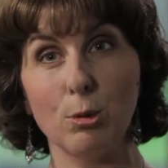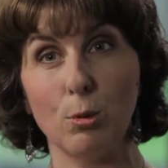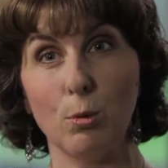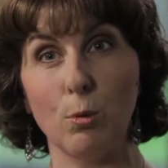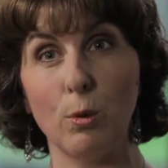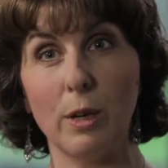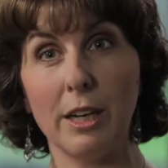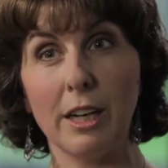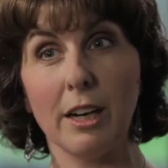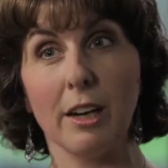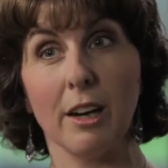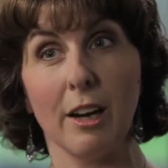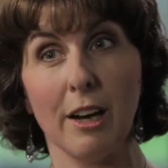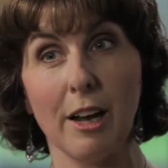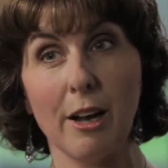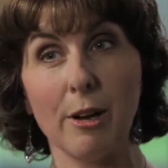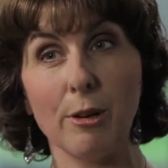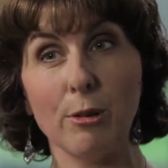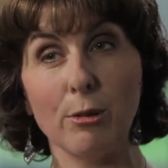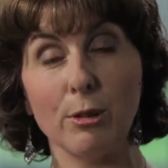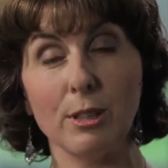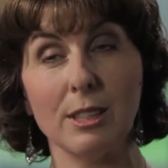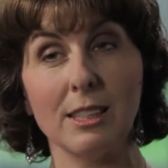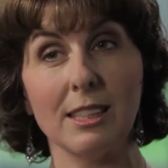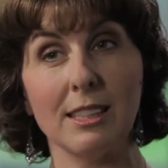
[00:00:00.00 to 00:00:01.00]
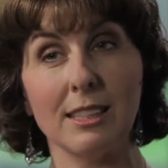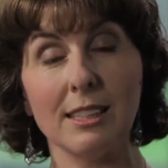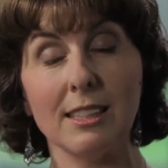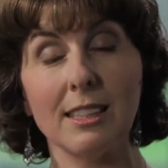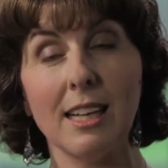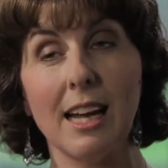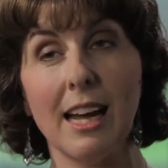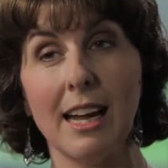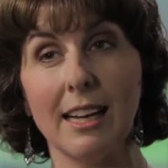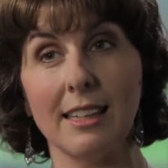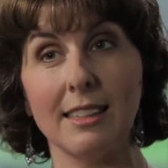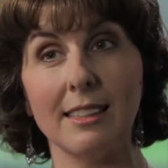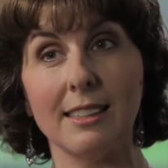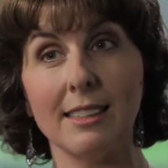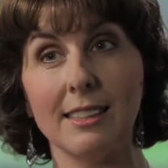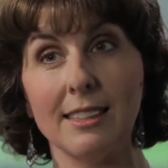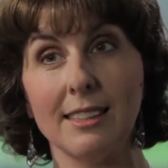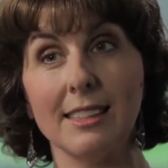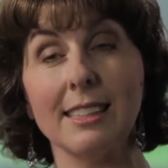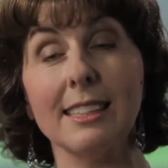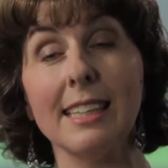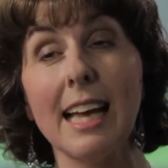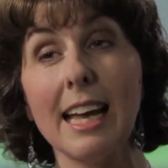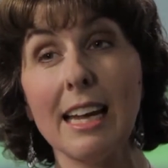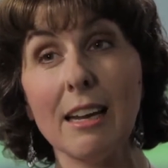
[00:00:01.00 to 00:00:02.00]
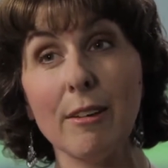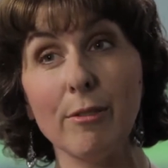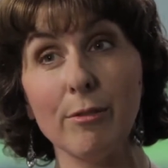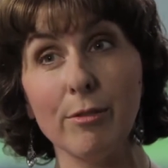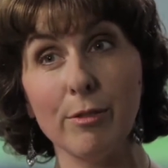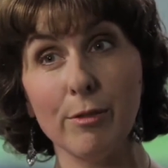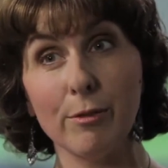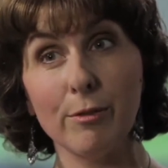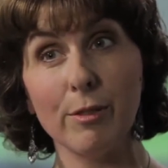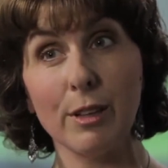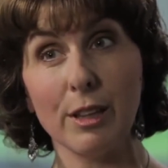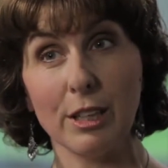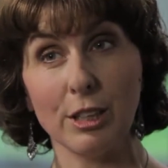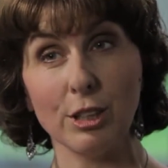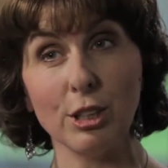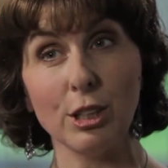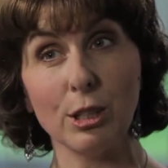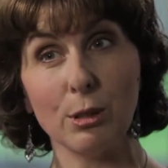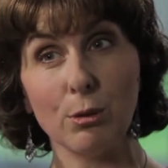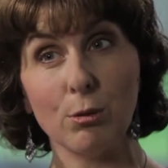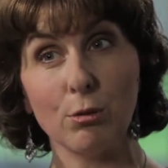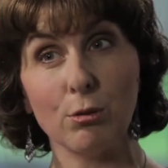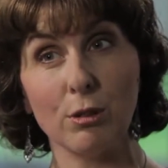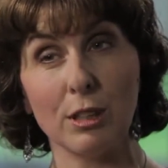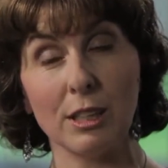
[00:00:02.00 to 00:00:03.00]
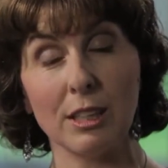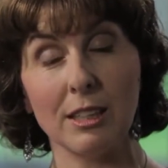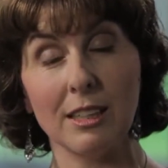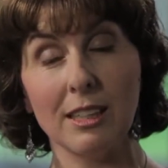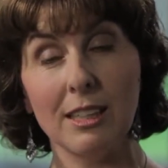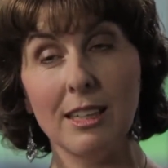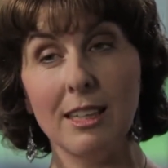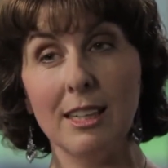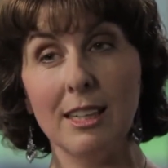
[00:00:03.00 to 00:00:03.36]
all enclosed and safe for the children.